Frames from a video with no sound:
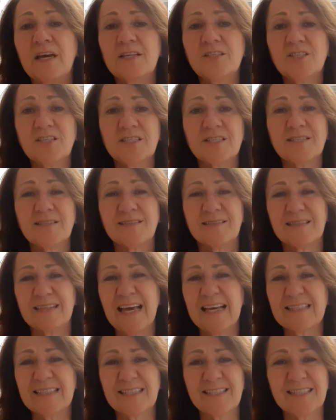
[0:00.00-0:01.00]
just
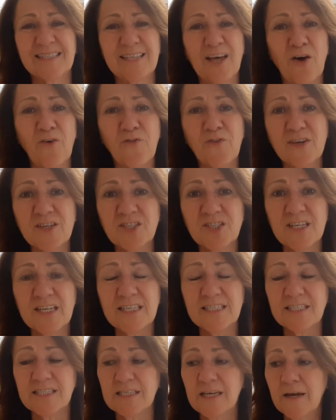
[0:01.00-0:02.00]
that
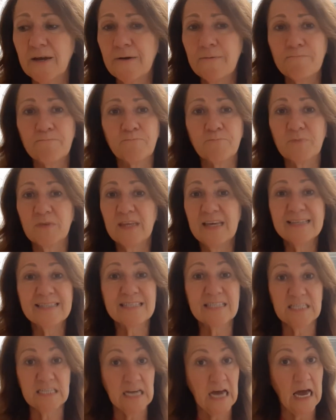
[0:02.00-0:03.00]
selfishness,
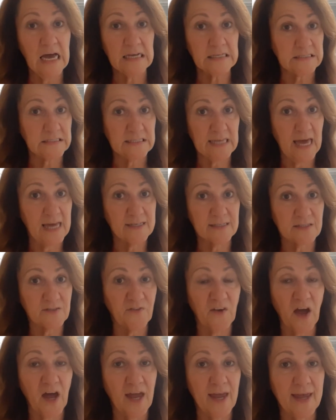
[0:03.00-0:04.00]
it's not
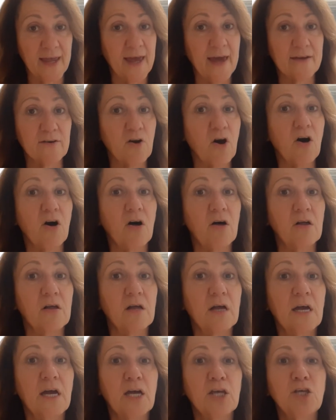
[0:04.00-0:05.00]
satisfying at all.
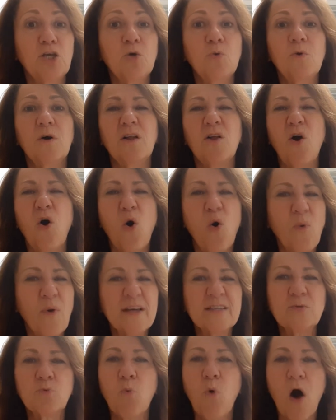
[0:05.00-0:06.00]
You will
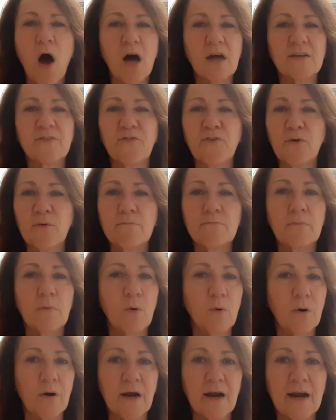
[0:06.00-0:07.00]
always want for
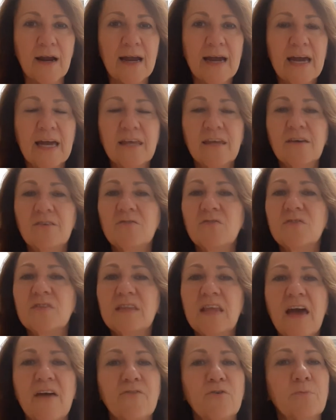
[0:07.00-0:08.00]
more. You'll
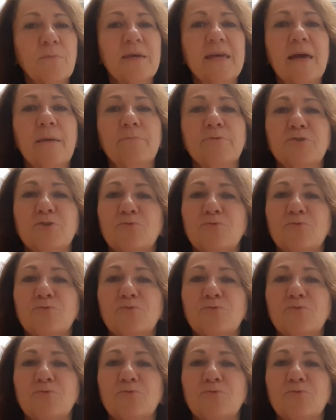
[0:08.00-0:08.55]
never be able to